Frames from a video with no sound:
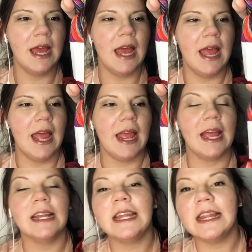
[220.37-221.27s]

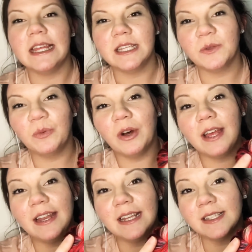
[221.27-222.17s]
and this
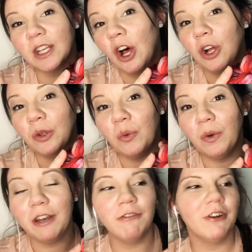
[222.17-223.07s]
one is called
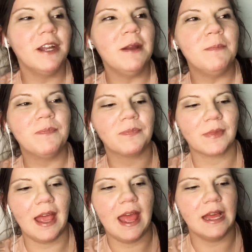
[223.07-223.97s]
Winifred,
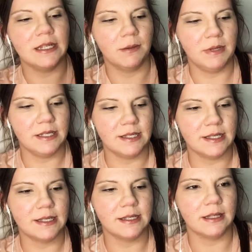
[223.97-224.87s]
and I'm going to
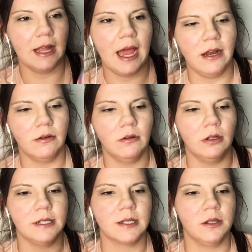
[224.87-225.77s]
slide, well,
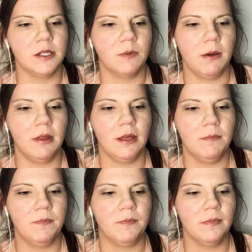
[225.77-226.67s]
let's go this way with it.
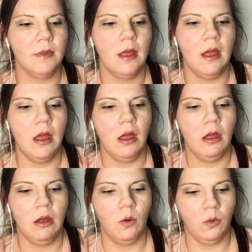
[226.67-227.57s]

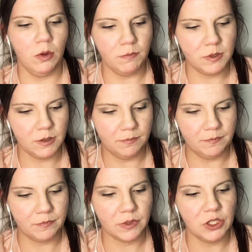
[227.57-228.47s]
Whoops.
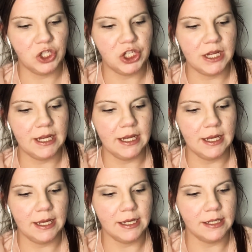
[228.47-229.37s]
She
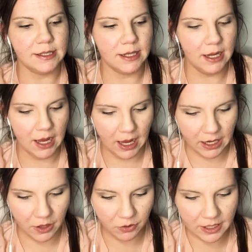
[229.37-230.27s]
is
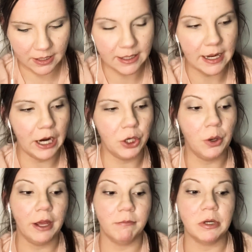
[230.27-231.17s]
another indie dyer who
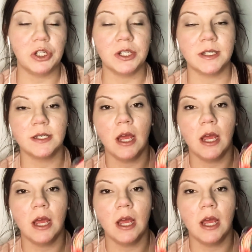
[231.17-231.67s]
I have purchased